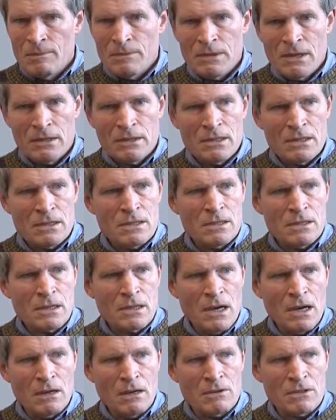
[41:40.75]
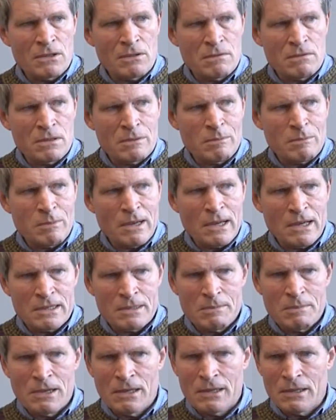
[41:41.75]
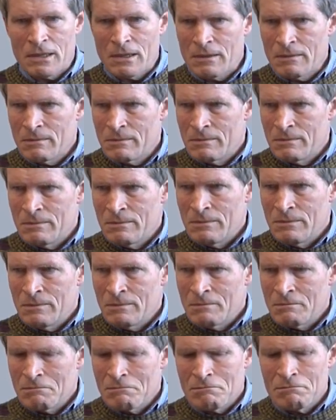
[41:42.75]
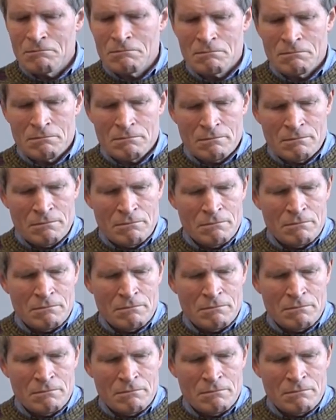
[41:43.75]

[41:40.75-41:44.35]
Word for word: that this is Congress' responsibility. Mm-hmm.